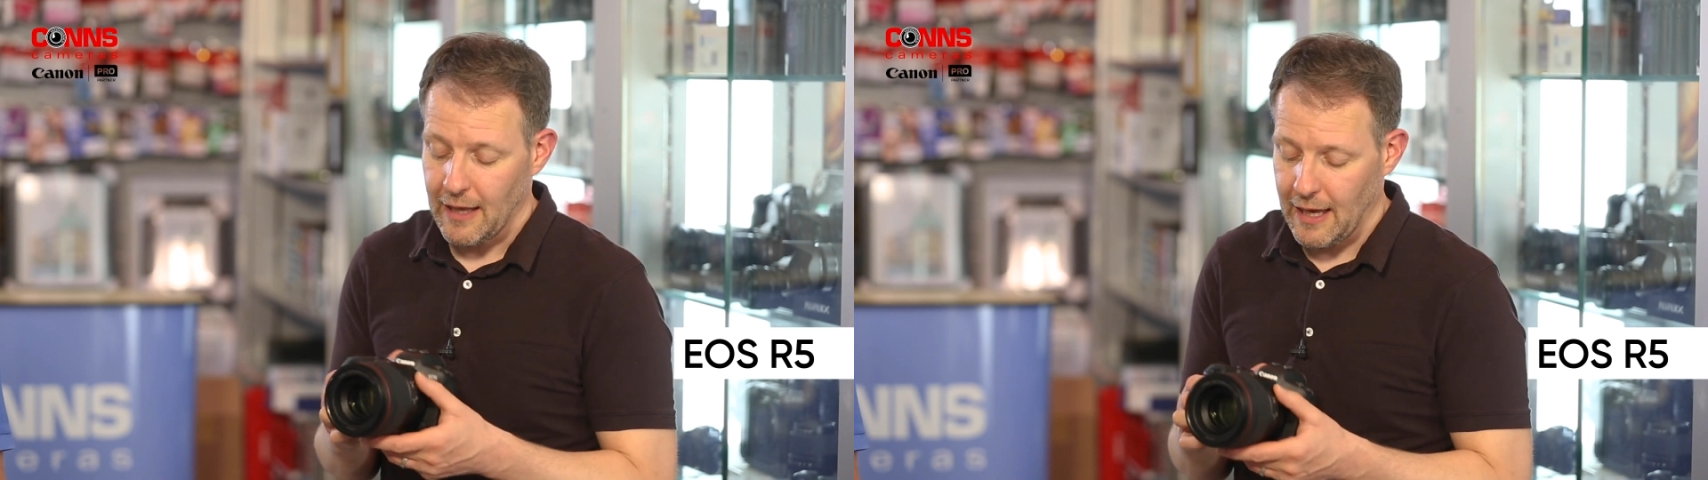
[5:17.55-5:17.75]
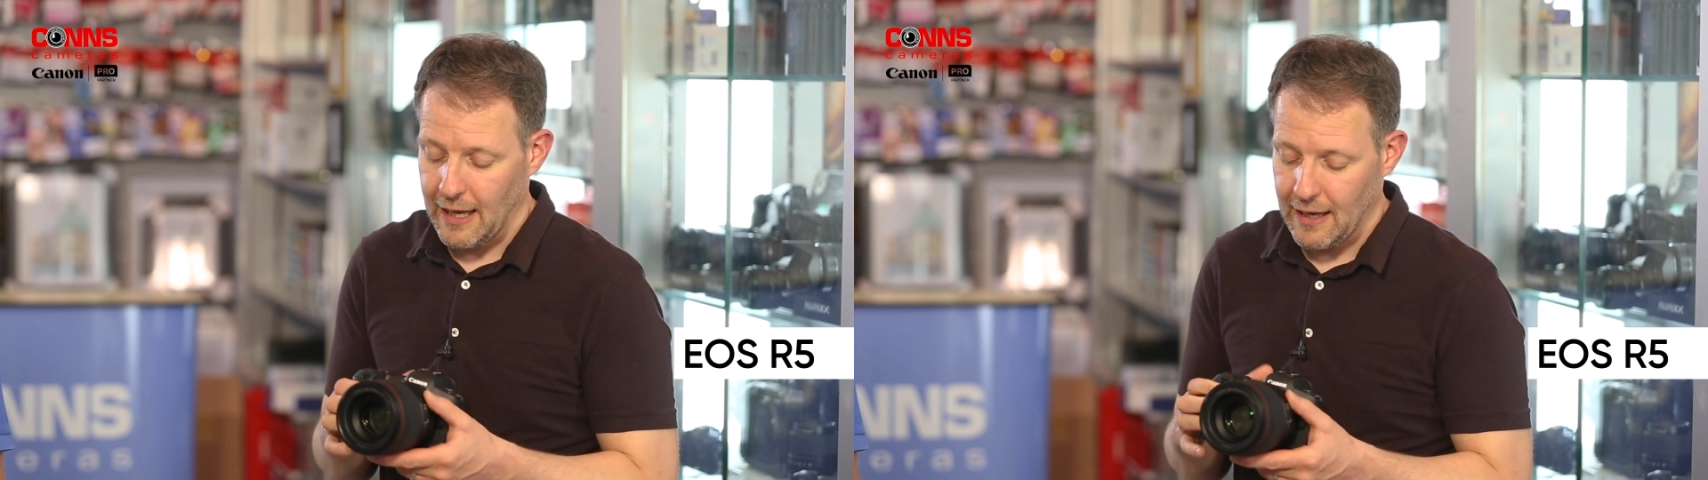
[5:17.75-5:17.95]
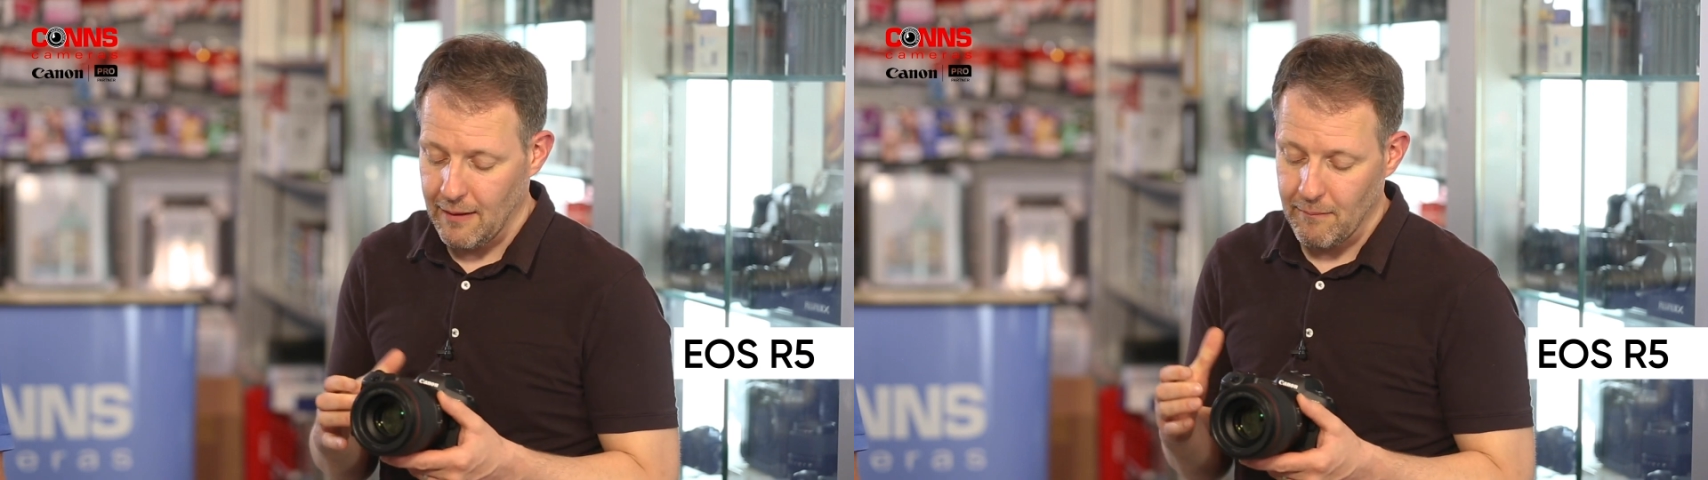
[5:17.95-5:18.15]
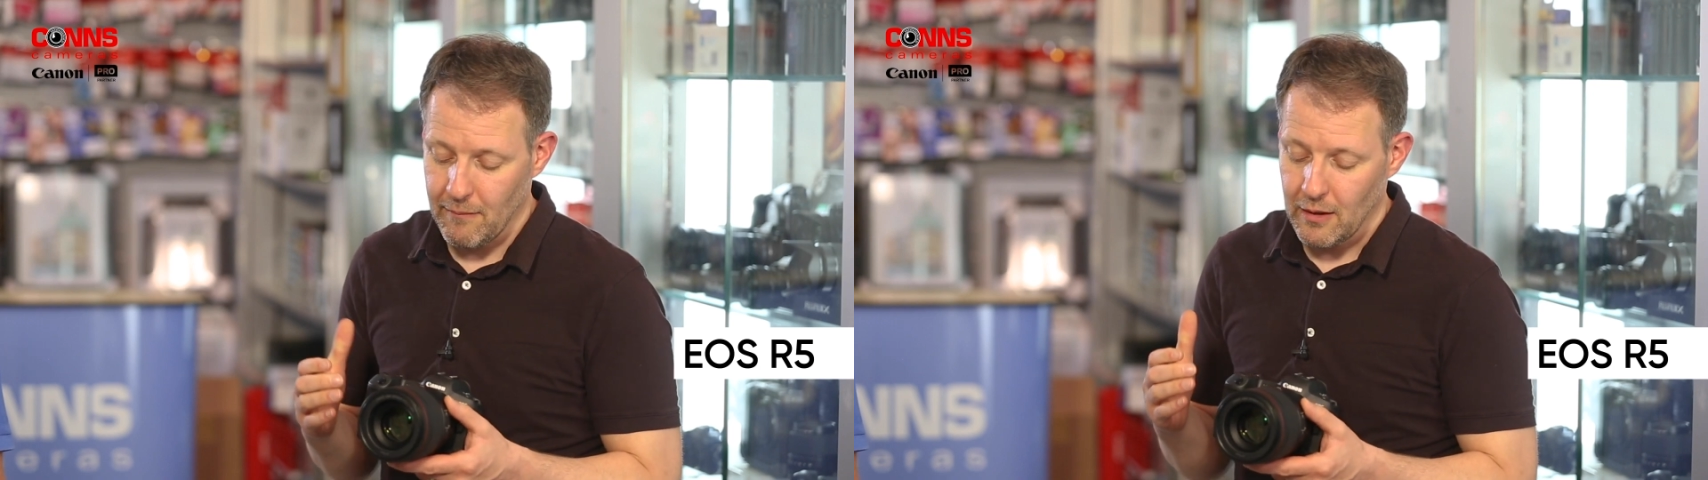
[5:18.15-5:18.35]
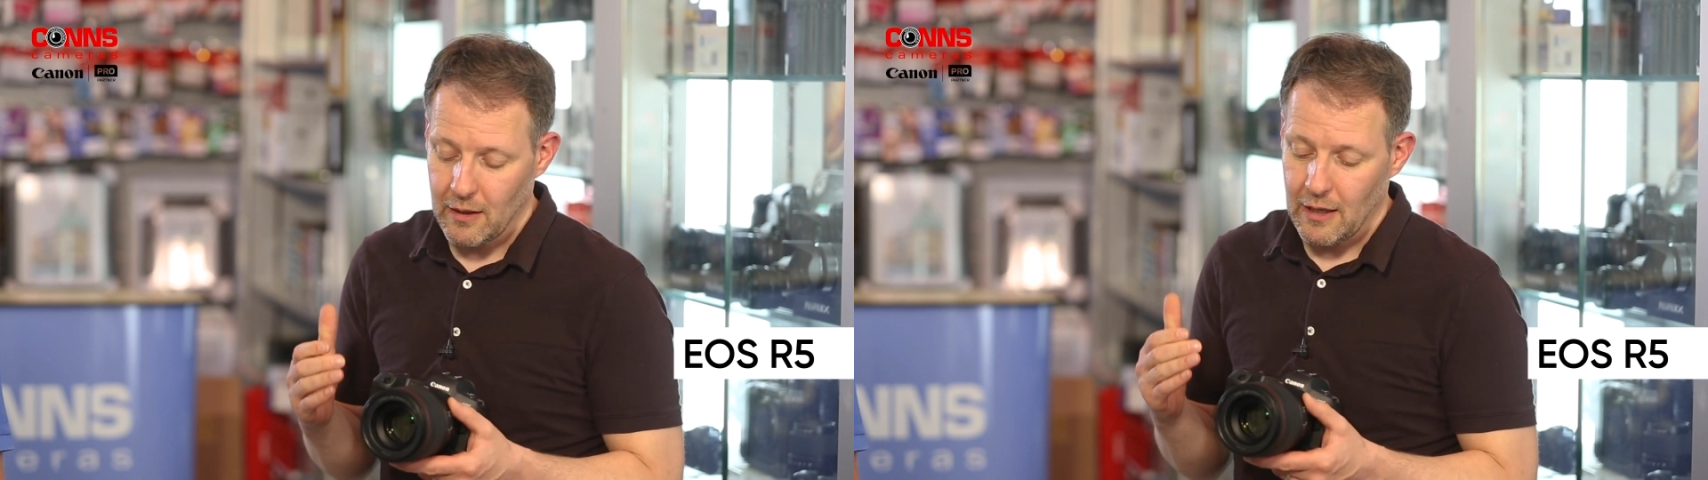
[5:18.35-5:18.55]

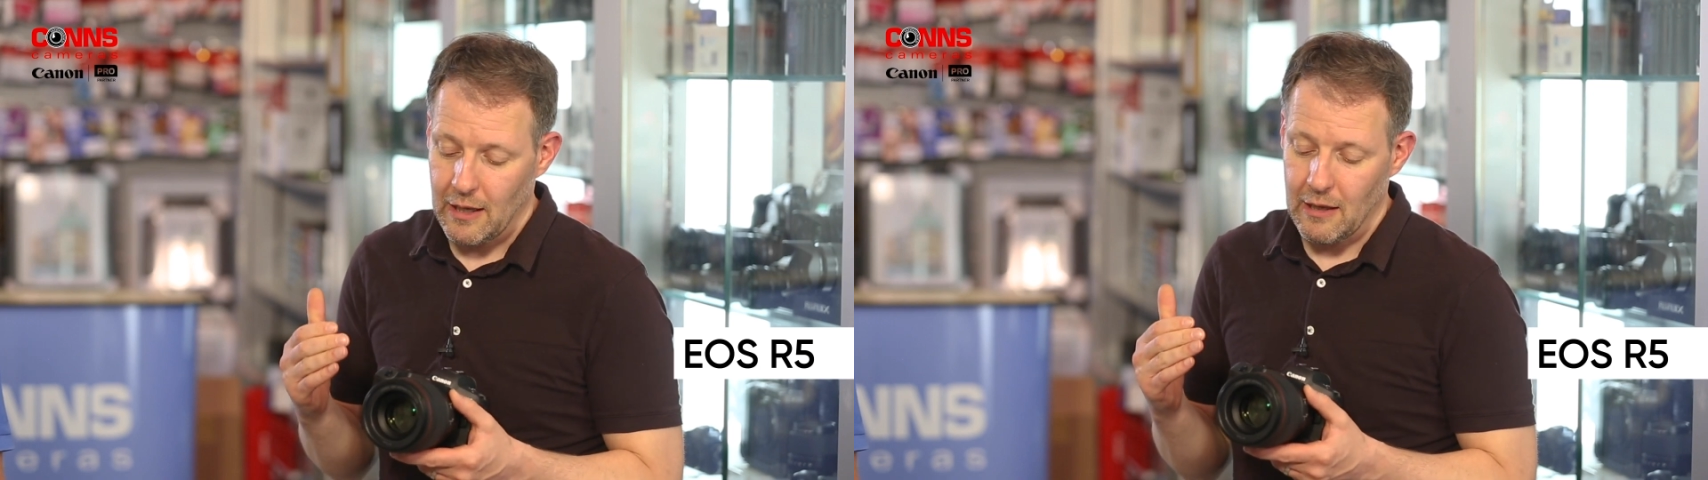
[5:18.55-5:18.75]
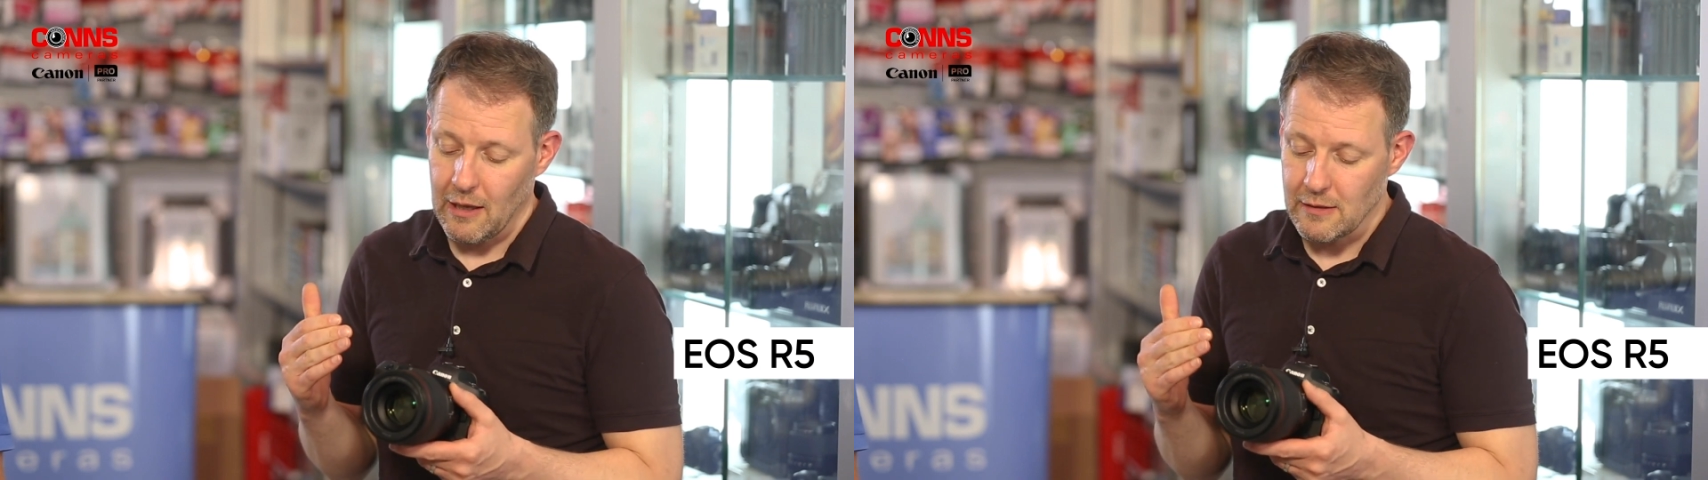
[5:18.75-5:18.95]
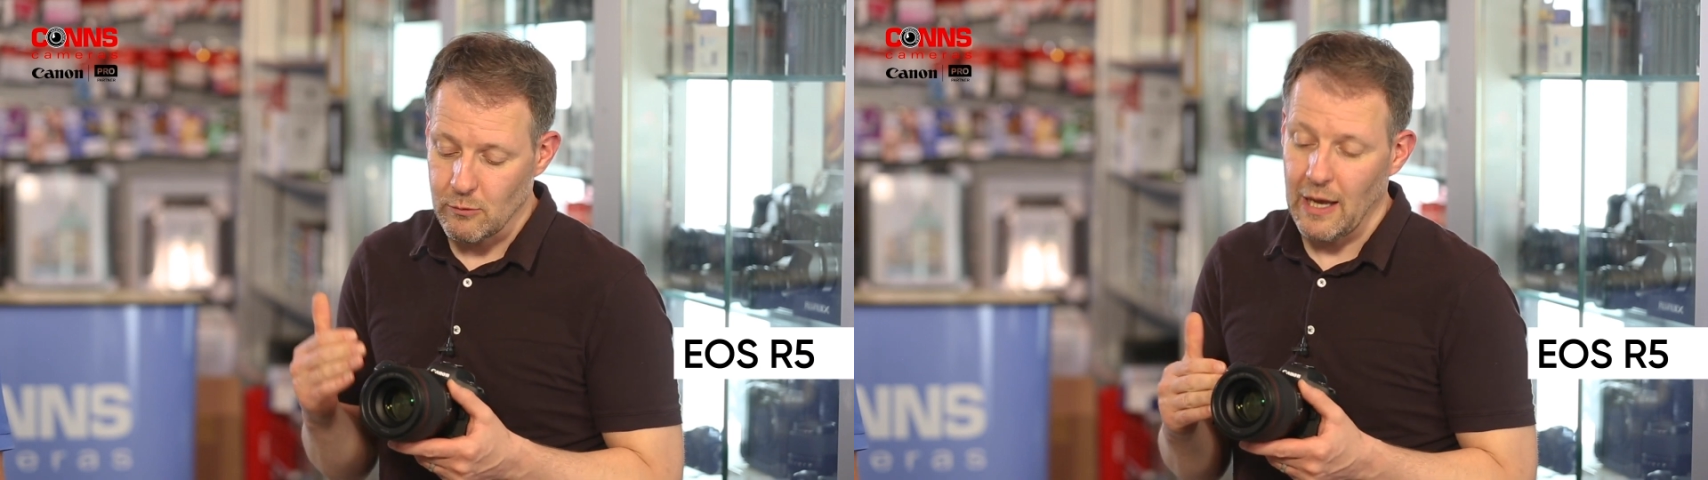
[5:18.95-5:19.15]
Um, as